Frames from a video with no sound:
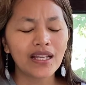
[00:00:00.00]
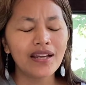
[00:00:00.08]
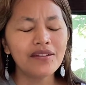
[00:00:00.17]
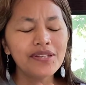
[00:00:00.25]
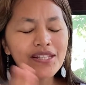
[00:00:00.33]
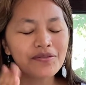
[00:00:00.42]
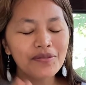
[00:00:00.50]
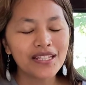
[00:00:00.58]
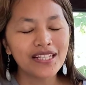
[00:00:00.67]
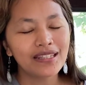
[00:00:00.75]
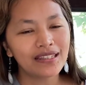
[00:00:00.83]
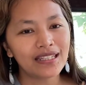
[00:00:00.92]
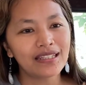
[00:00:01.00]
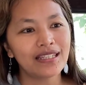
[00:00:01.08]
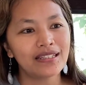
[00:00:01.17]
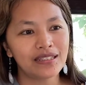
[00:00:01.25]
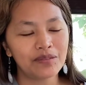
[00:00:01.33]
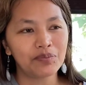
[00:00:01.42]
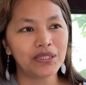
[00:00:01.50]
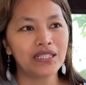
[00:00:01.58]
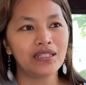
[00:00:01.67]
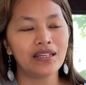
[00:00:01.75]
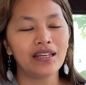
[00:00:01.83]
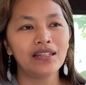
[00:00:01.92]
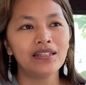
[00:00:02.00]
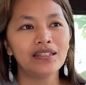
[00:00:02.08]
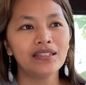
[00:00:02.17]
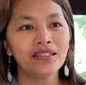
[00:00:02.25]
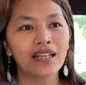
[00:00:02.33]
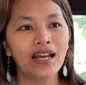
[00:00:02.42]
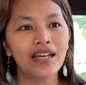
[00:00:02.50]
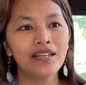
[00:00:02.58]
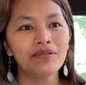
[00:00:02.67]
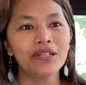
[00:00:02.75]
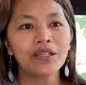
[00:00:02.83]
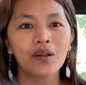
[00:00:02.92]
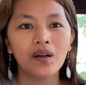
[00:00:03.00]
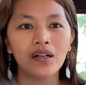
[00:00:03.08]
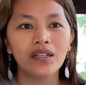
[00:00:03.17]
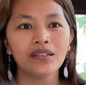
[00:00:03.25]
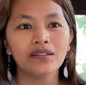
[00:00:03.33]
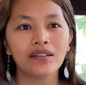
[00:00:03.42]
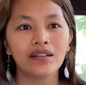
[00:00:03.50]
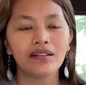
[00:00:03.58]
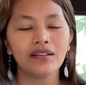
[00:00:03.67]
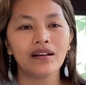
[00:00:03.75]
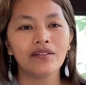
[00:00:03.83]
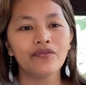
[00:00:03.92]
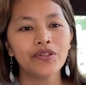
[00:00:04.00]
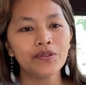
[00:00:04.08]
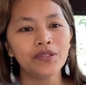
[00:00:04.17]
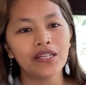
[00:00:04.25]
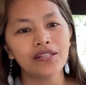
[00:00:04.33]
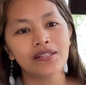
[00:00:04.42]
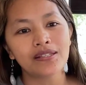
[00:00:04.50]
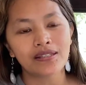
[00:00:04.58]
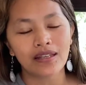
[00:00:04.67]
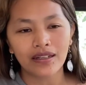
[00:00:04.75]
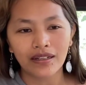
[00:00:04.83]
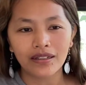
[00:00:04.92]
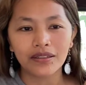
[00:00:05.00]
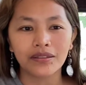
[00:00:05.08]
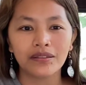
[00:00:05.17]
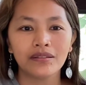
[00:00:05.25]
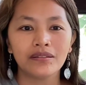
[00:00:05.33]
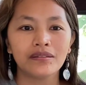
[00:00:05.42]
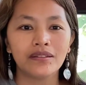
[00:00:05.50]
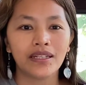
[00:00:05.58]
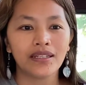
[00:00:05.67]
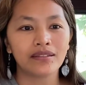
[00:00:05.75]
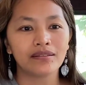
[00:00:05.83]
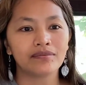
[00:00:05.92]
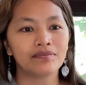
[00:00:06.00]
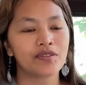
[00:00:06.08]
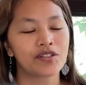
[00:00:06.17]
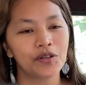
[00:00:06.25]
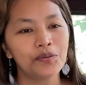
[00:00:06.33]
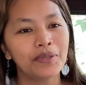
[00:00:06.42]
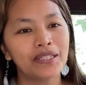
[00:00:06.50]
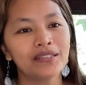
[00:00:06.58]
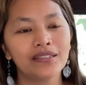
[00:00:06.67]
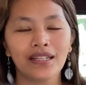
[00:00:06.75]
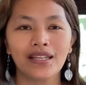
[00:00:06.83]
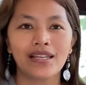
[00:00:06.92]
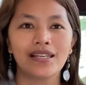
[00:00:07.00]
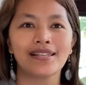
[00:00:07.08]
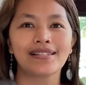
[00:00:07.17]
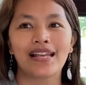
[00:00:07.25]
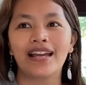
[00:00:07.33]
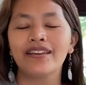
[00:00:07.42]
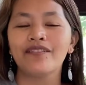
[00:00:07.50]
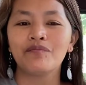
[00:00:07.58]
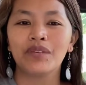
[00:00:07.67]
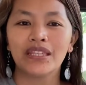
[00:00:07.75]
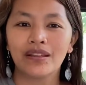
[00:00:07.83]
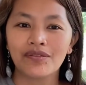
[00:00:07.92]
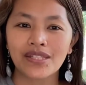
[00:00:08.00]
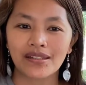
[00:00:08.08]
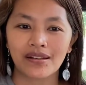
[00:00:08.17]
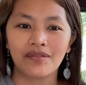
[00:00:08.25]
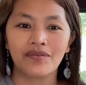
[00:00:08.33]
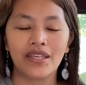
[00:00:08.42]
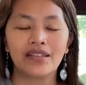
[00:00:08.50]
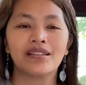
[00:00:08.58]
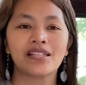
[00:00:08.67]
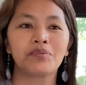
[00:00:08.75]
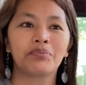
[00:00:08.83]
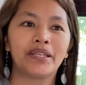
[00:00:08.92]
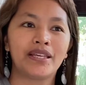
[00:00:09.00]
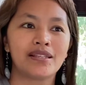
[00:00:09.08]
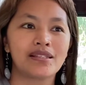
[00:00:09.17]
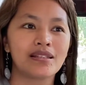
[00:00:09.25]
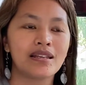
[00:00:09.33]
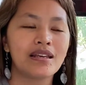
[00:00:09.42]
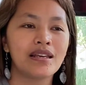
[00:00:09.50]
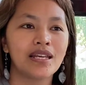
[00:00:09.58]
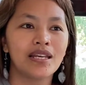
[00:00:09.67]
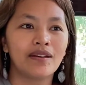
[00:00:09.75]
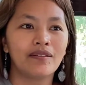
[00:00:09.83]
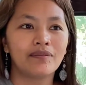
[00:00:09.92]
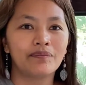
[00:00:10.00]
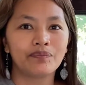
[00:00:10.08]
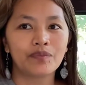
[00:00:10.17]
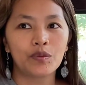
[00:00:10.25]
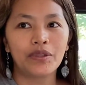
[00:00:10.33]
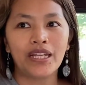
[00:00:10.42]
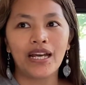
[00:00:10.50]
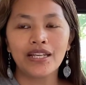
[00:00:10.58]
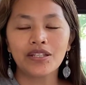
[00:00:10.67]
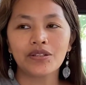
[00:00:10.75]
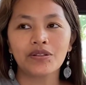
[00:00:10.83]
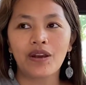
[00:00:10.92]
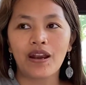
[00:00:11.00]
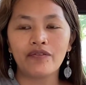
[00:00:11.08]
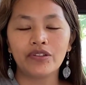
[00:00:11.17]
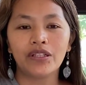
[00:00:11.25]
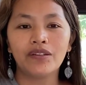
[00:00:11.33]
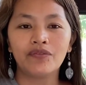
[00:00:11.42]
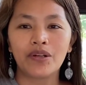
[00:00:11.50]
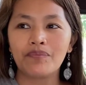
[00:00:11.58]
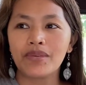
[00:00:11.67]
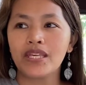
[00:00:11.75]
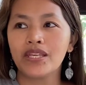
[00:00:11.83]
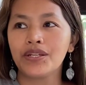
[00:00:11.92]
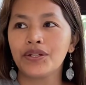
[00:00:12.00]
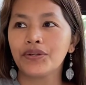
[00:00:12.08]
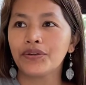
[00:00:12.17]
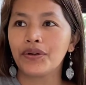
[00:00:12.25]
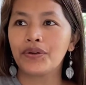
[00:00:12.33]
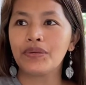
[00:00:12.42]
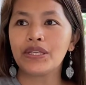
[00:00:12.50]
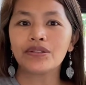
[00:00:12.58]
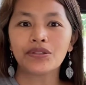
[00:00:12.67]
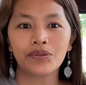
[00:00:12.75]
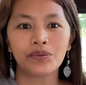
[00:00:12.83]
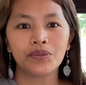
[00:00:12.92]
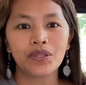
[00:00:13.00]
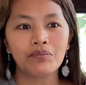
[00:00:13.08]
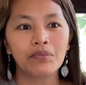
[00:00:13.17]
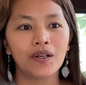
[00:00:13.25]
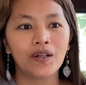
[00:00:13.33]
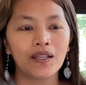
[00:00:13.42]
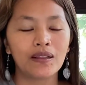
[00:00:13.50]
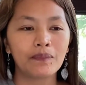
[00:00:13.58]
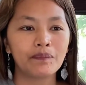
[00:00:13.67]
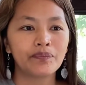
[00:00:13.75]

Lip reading: I was really thinking deeply, and I recalled few days ago and so many days I have been observing this place. When I traveled from here going to the mall,